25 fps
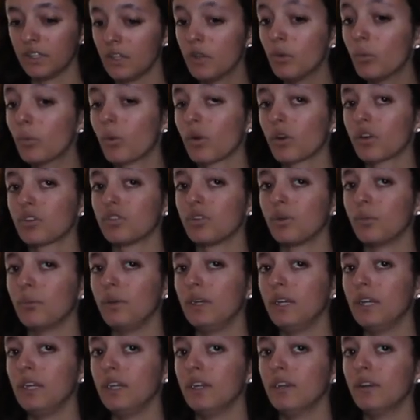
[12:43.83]
didn't work for
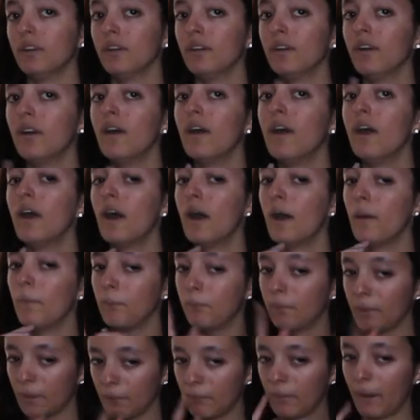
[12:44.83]
me,
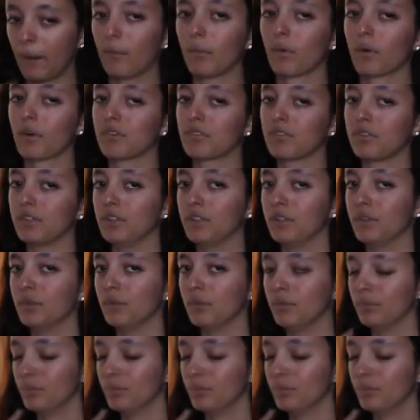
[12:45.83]
but it might work for you.